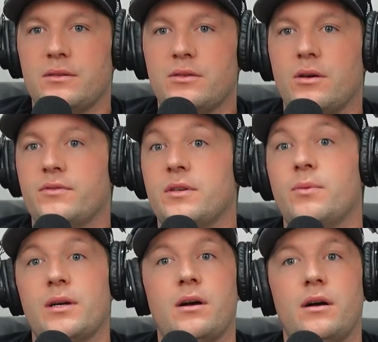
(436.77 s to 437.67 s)
So if
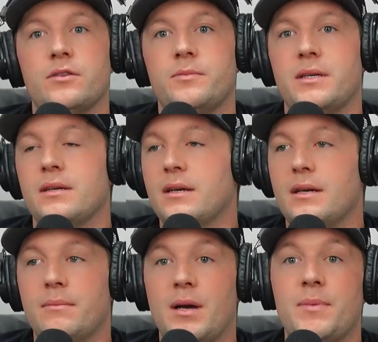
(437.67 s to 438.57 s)
someone calls me,
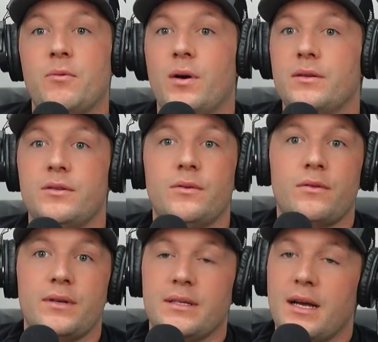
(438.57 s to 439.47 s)
might be one, two,
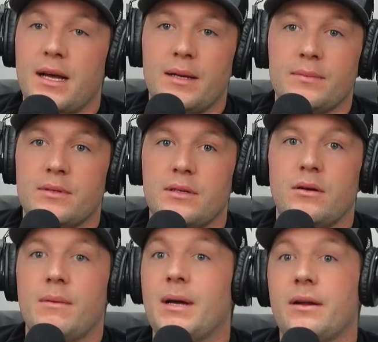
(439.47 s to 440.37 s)
three times,
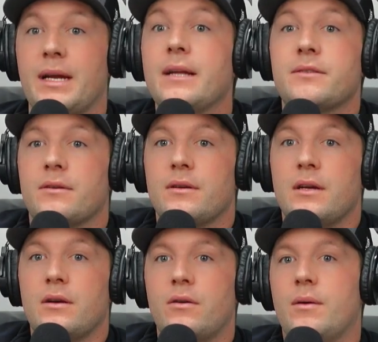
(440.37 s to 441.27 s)
I might not answer
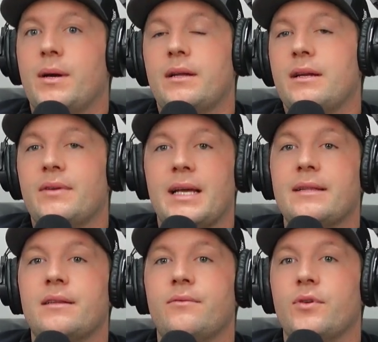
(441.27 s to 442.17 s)
or I might not even get
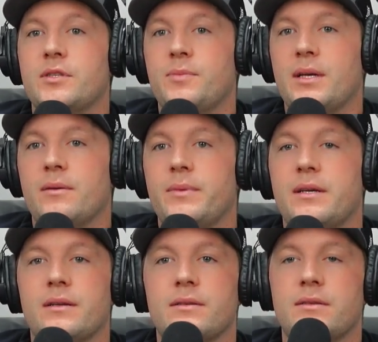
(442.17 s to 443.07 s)
to the voicemail
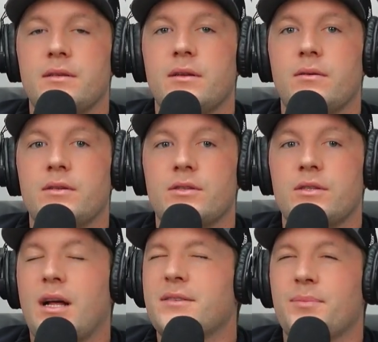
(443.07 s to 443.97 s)
because, it's just
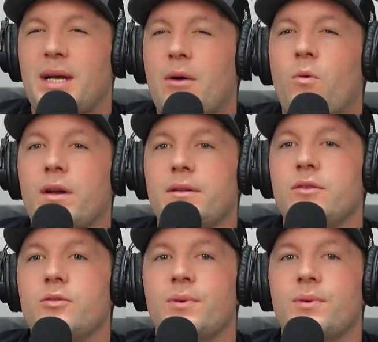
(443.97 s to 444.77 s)
not something I want to do.